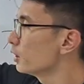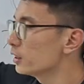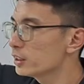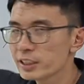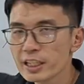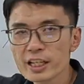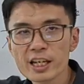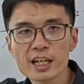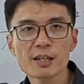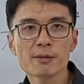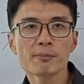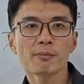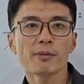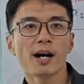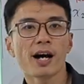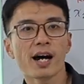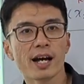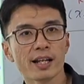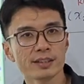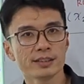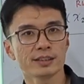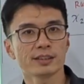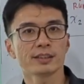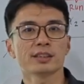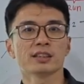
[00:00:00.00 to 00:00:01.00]
Same
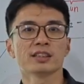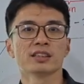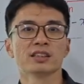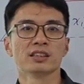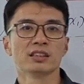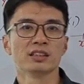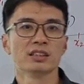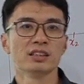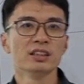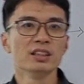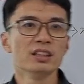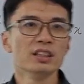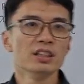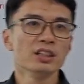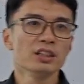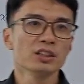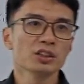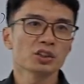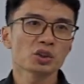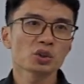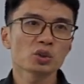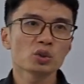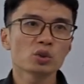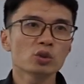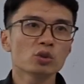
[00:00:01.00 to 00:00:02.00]
answer.
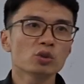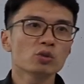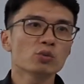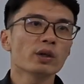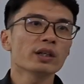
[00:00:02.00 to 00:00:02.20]
So